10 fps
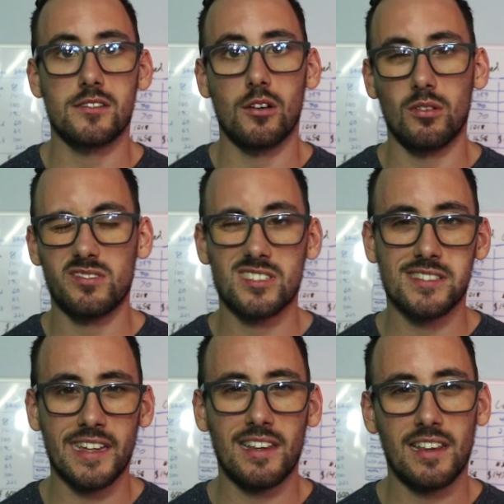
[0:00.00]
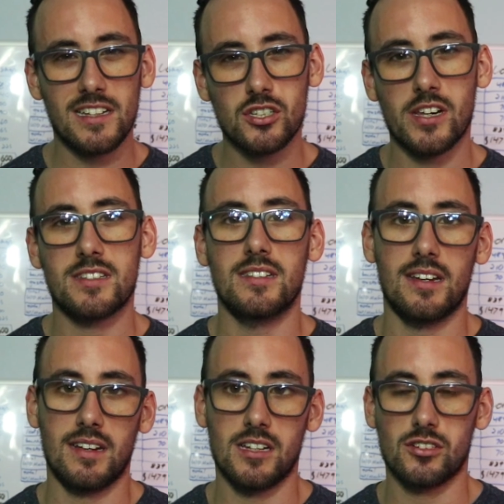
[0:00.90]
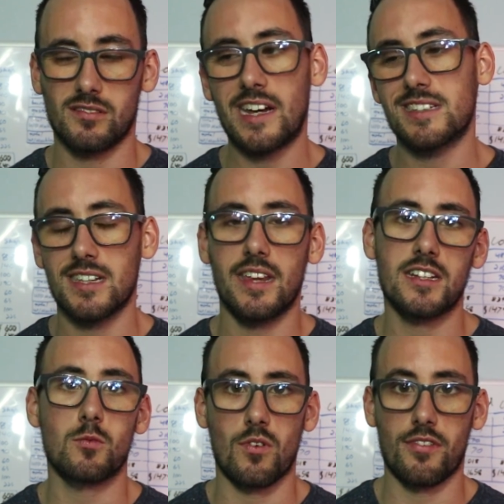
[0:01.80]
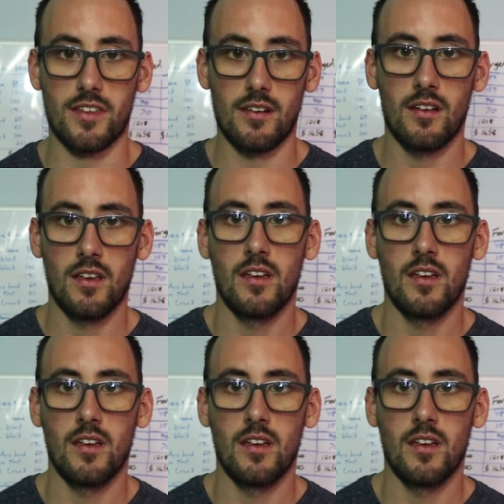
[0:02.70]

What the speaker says: So slightly less chance of detonation. I'd say that's worth it.